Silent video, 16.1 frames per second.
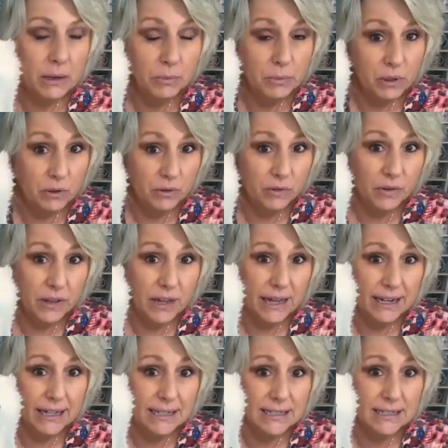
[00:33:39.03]
how beautiful
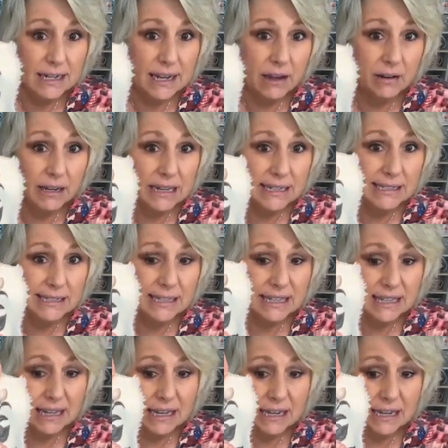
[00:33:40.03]
that is and how
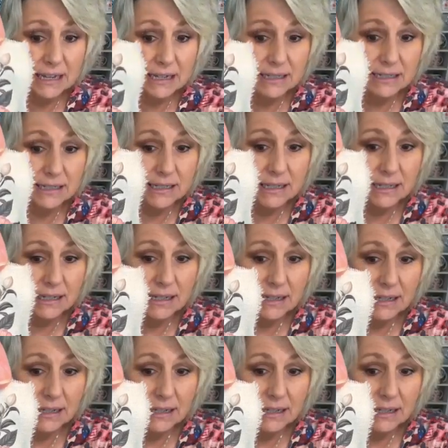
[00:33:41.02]
easy that is.